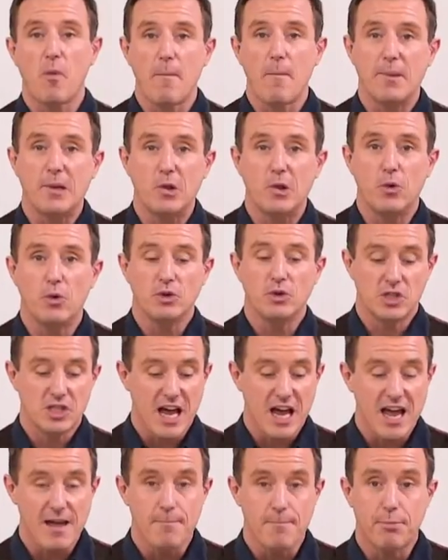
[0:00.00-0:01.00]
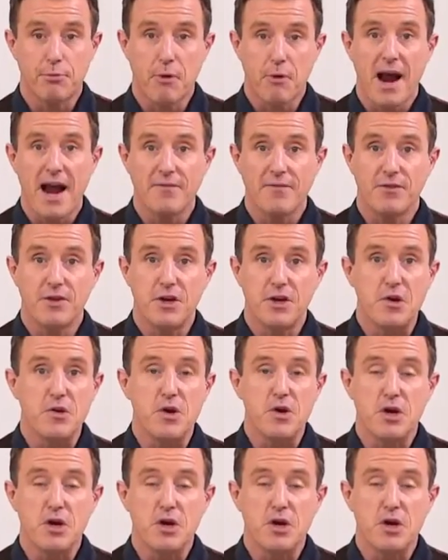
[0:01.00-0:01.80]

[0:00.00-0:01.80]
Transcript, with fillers: Remember, launch date, brand new.